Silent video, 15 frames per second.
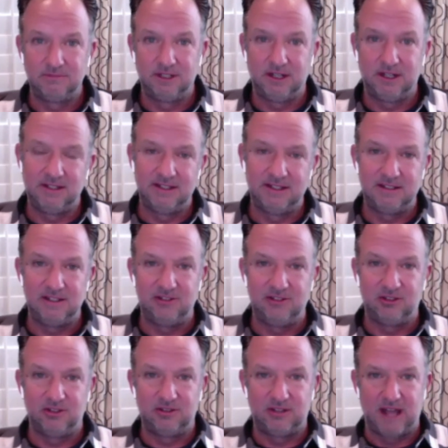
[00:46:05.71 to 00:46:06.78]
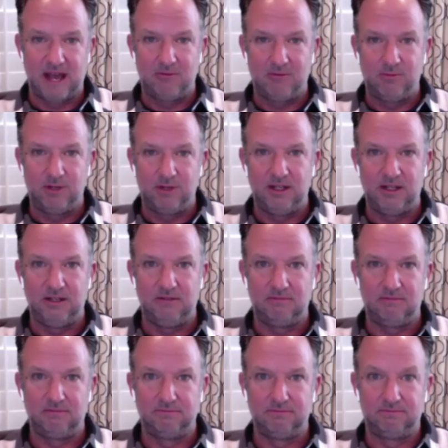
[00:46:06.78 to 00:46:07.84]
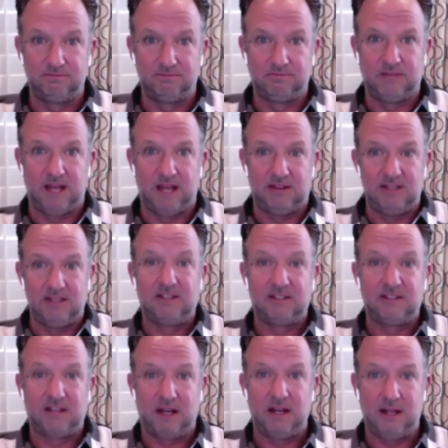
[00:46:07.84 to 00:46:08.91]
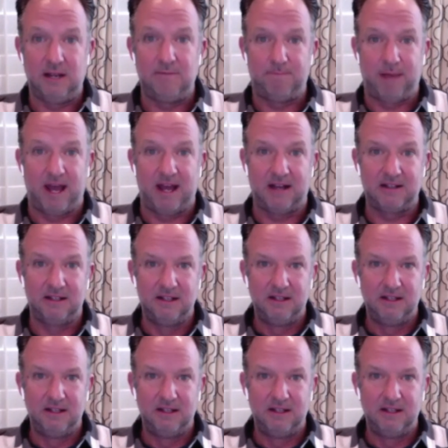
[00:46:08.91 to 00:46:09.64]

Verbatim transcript: uh, diseases that we that this is going to impact.